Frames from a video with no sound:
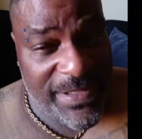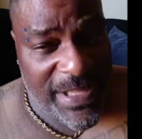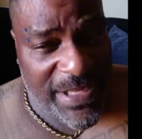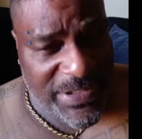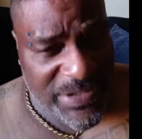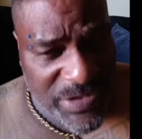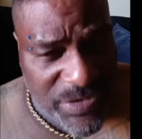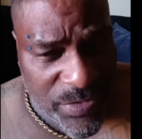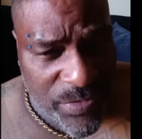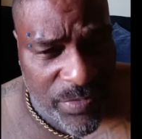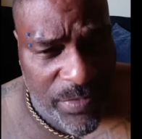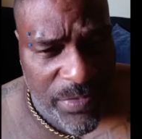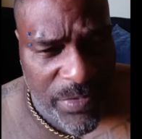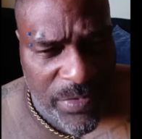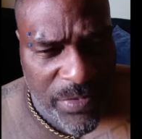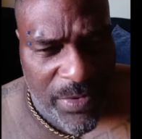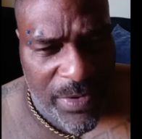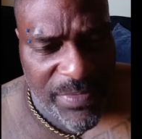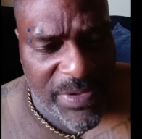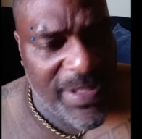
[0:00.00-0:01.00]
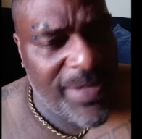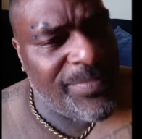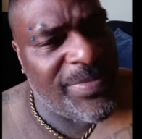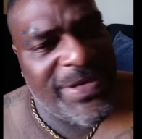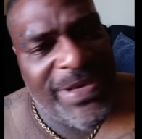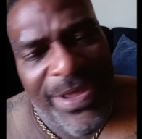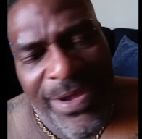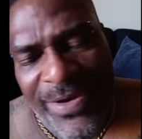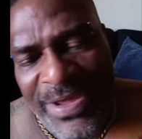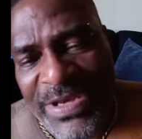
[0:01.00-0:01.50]
I do. You know what I'm saying?
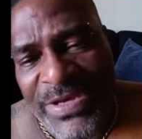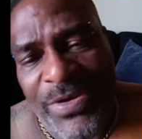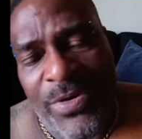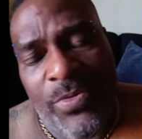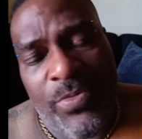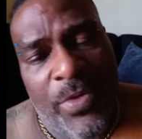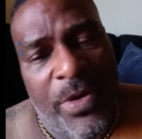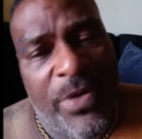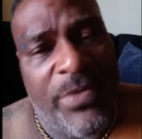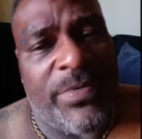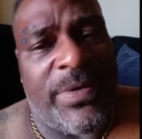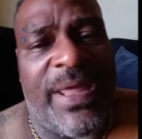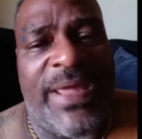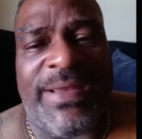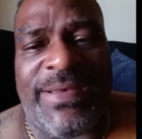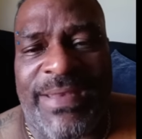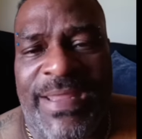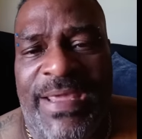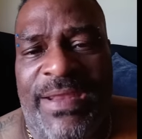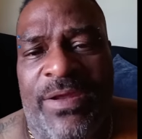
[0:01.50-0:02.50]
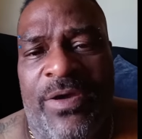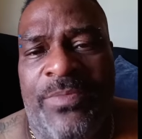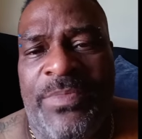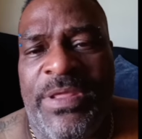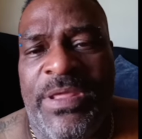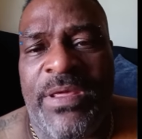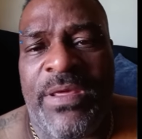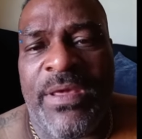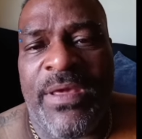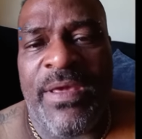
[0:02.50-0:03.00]
But no, it don't work like that, homie.
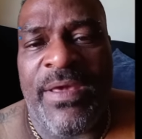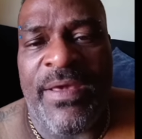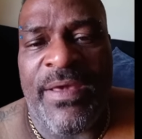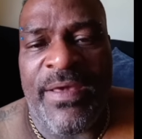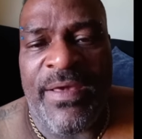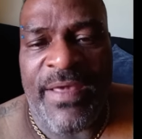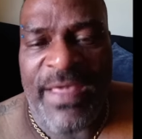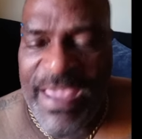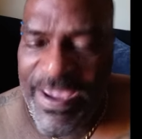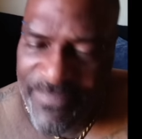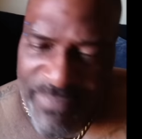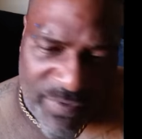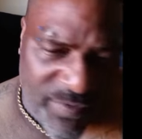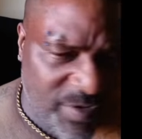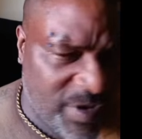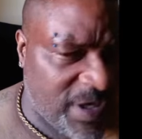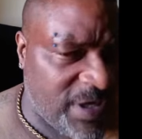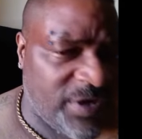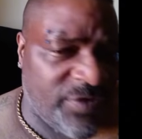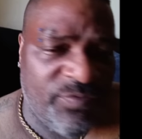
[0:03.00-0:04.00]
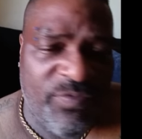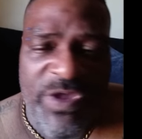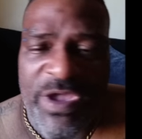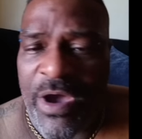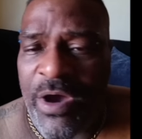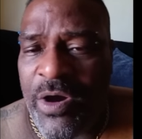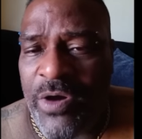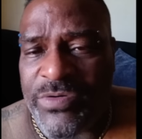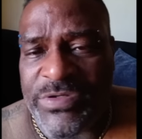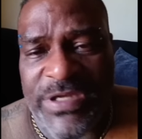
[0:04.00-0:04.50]
Because we
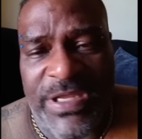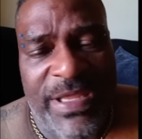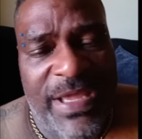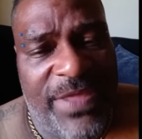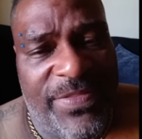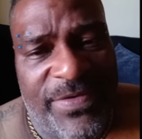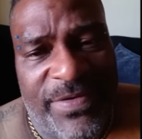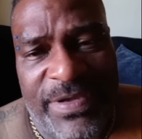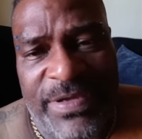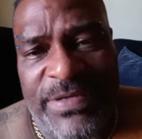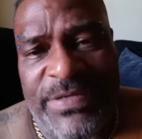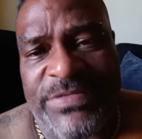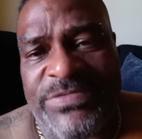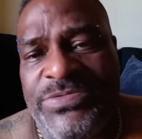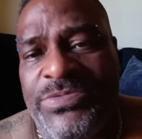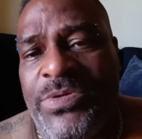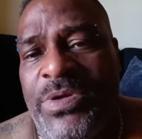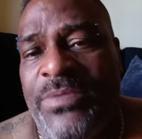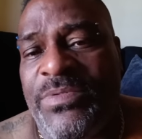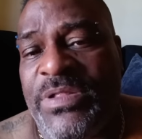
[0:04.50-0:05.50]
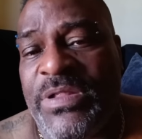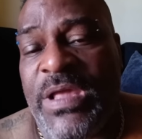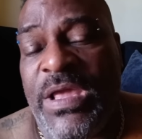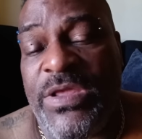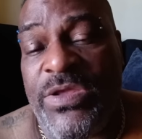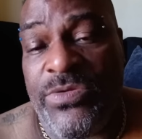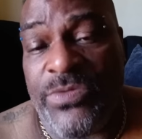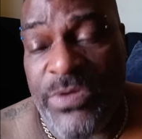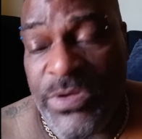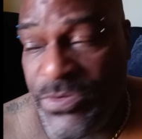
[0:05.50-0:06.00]
all together, cuz. You know what I'm
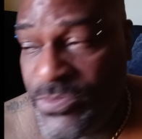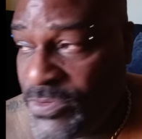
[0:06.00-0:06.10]
saying?